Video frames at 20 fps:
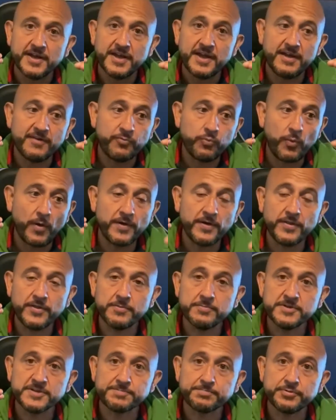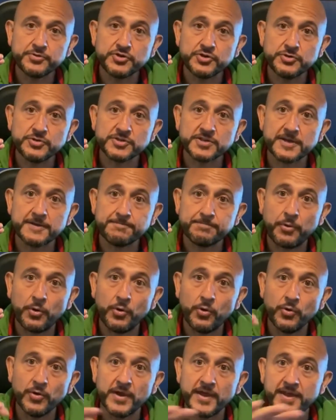if one of them is producing
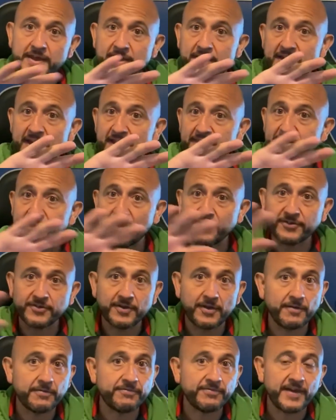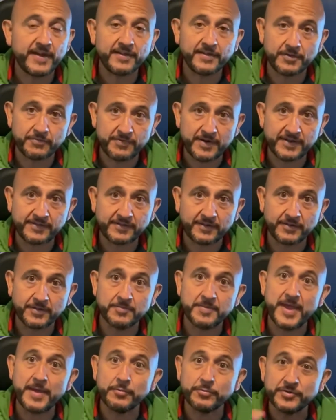poorly, it doesn't affect the rest of them.
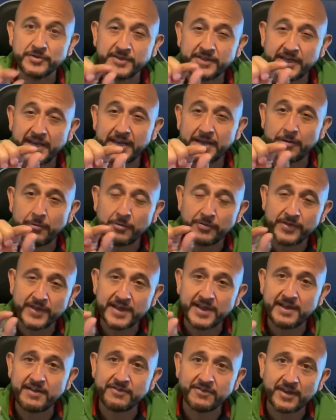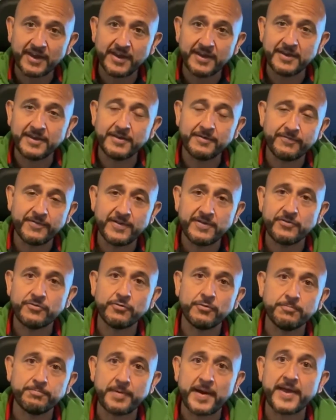It will deal with each
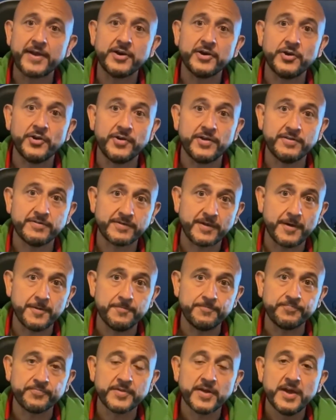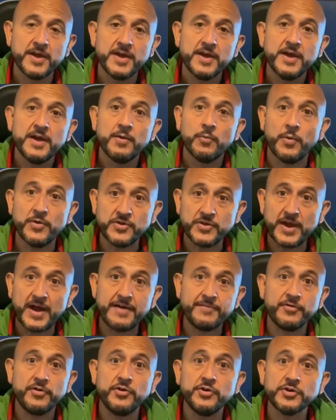individual panel on its own. When you have
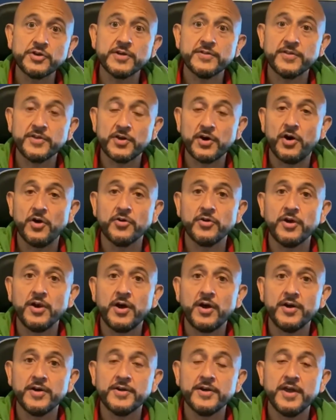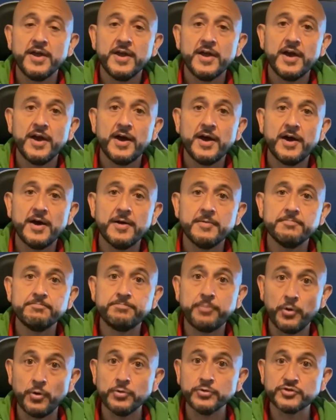a look at the online
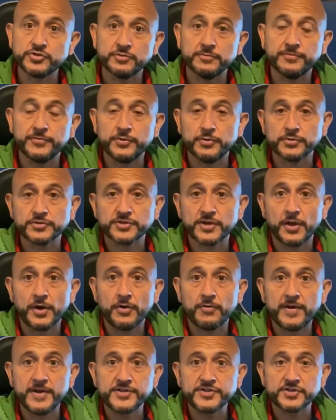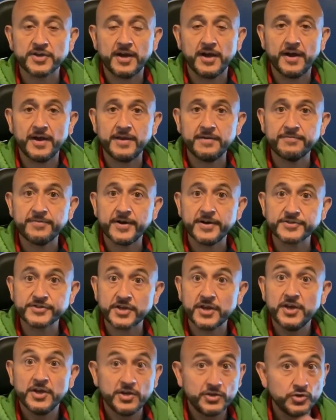portal for your Solar Edge inverter,
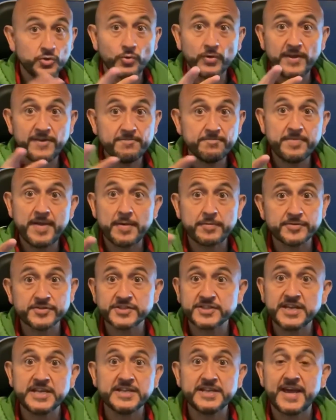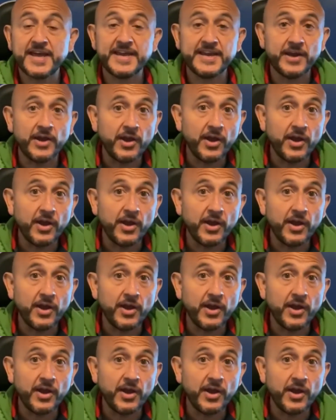you'll even be able to see that in